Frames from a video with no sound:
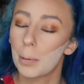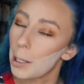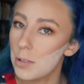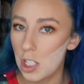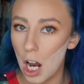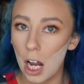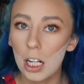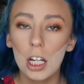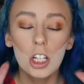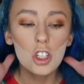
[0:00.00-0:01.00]
but I'm just not.
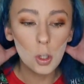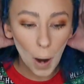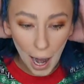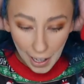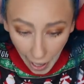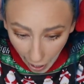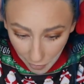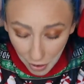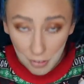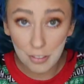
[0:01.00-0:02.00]
So I
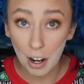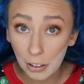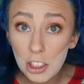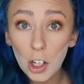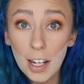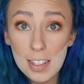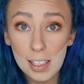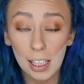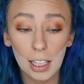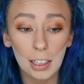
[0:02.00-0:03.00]
have very dry
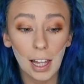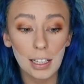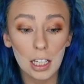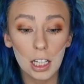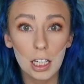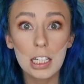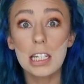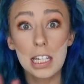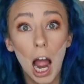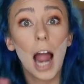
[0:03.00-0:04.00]
skin, like
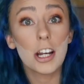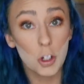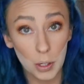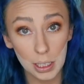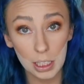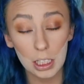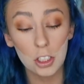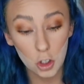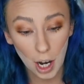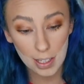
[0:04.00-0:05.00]
dehydrated
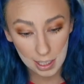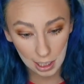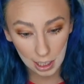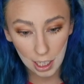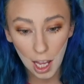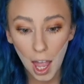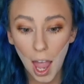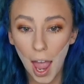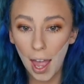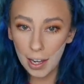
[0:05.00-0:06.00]
dry skin.
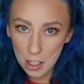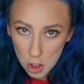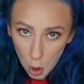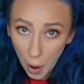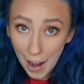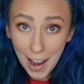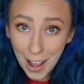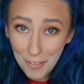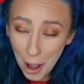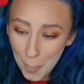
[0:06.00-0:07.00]
And so I
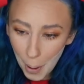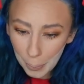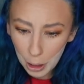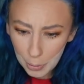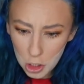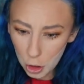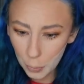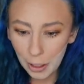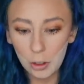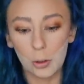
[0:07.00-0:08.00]
have premature
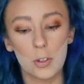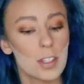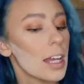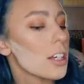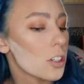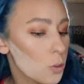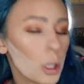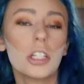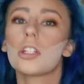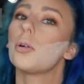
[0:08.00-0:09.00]
wrinkles, the age of
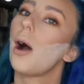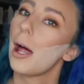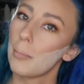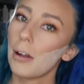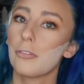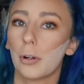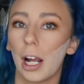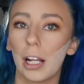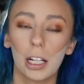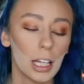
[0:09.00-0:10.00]
22, and my
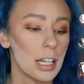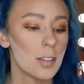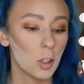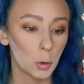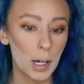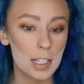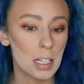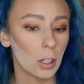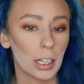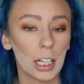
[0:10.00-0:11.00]
forehead is
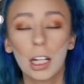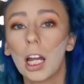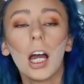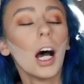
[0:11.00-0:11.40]
crazy looking.